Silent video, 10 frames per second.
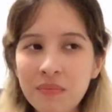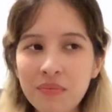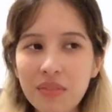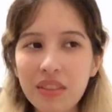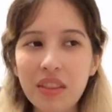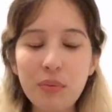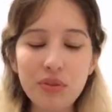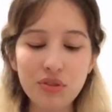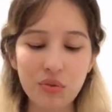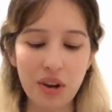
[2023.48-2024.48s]
they were
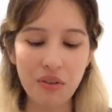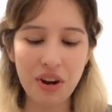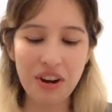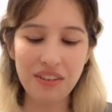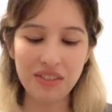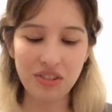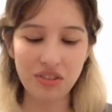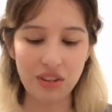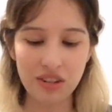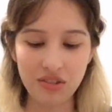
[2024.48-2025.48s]
drawn very
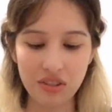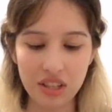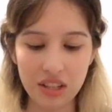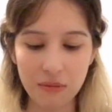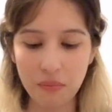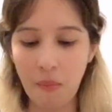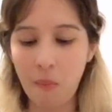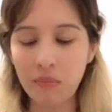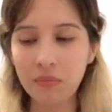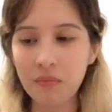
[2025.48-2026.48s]
strangely.
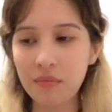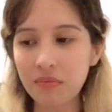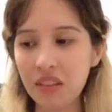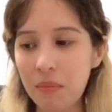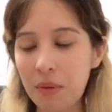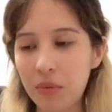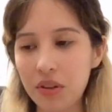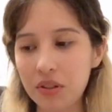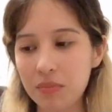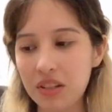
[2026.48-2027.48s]
And my brother
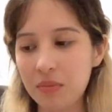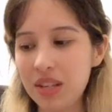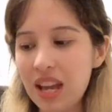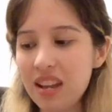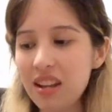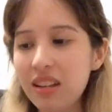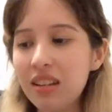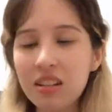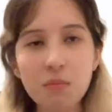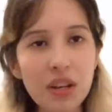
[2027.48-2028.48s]
explained to me, yeah, it gets
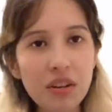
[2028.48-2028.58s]
better,